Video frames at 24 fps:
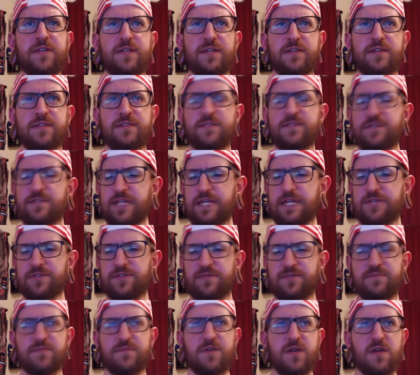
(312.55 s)
Like, this is
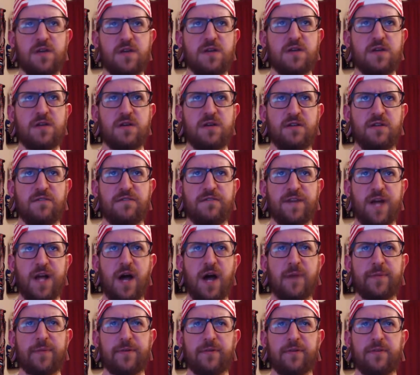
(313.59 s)
actually
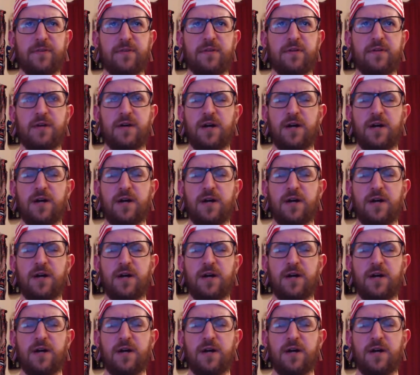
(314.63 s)
phenomenal.